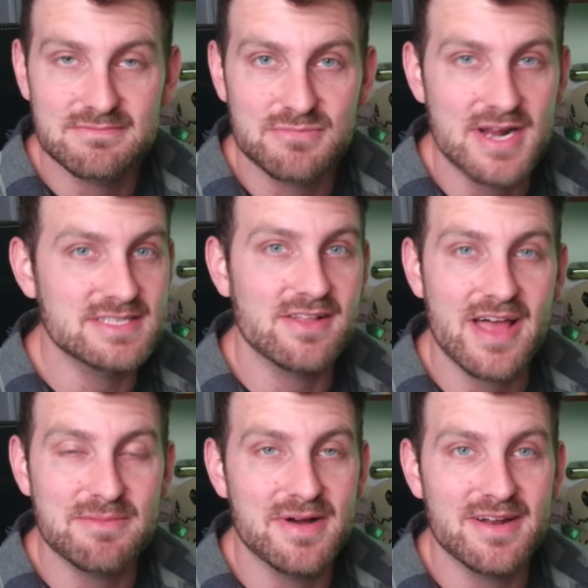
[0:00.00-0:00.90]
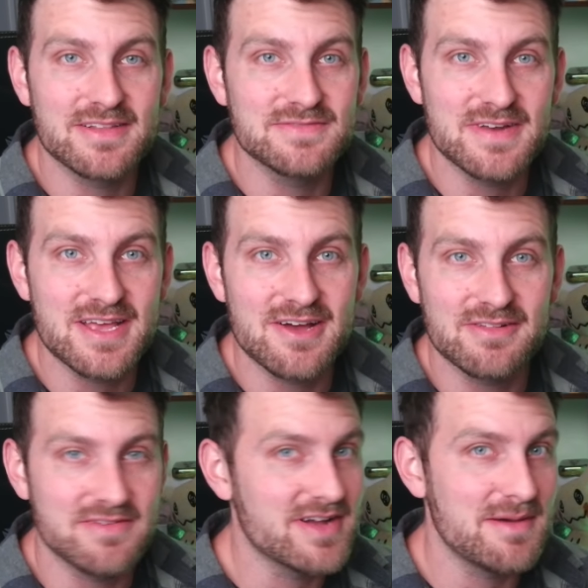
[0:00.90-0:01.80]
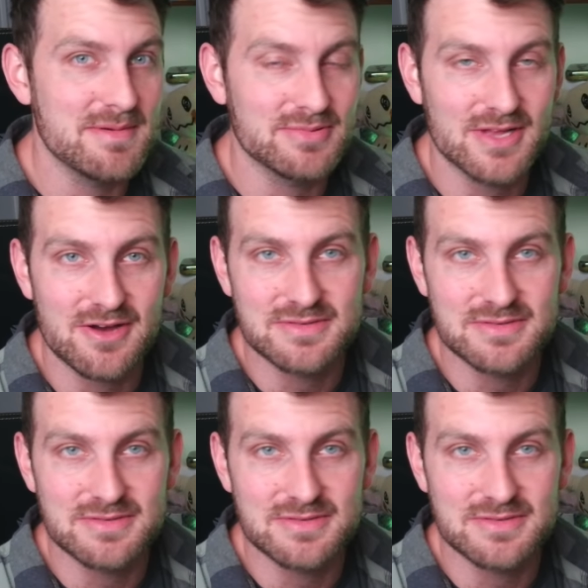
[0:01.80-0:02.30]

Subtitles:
press the like button on this video, leave a comment below,